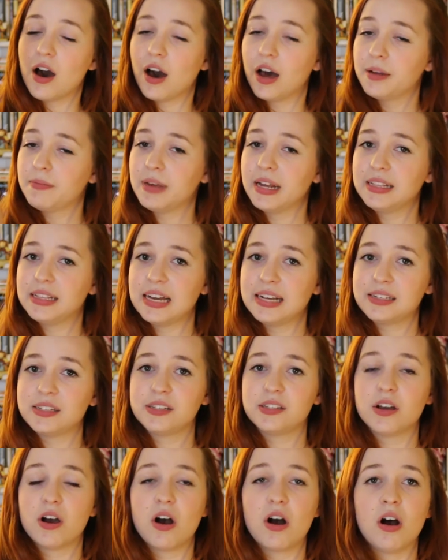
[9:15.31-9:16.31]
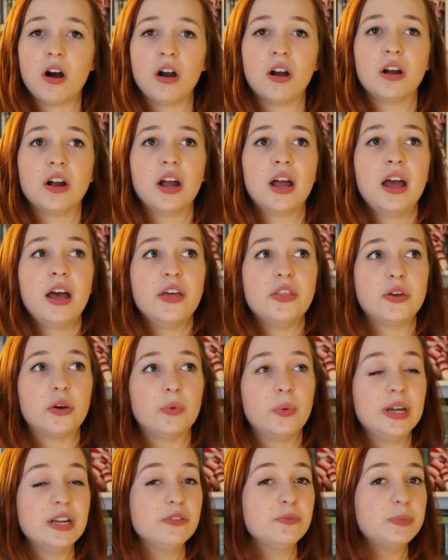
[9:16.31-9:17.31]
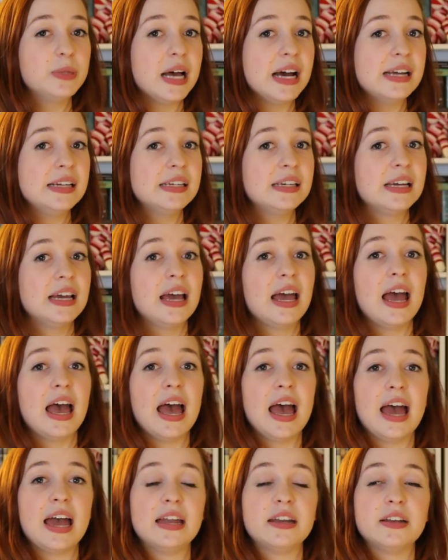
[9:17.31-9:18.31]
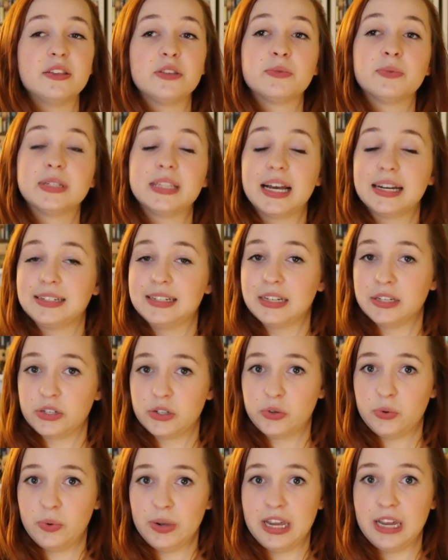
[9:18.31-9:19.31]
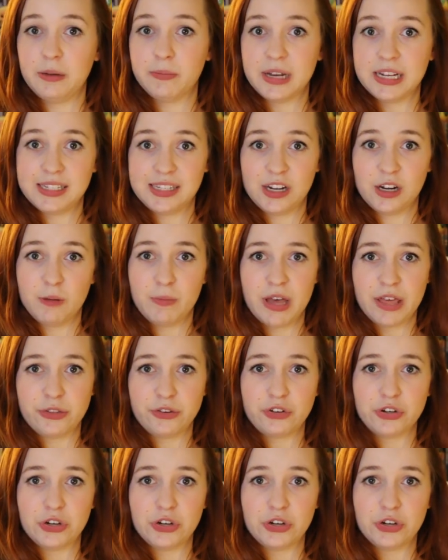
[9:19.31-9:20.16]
on my list are The Queen of Blood and The Reluctant Queen by Sarah Beth